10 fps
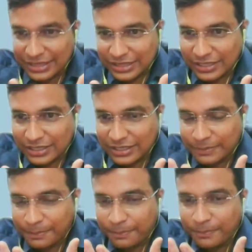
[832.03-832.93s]

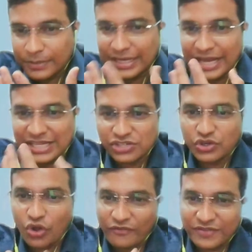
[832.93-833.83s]
The
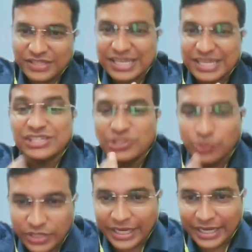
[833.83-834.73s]
registry office is
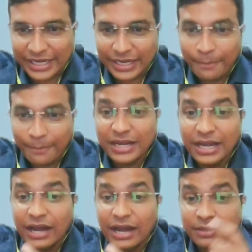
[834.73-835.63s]
using it,
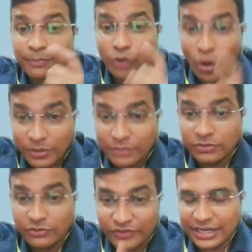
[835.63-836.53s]
but the
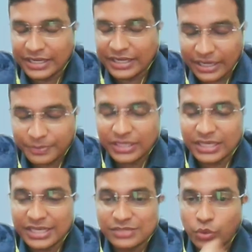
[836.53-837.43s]
problem with IRP
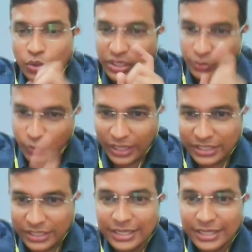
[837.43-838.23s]
is only one,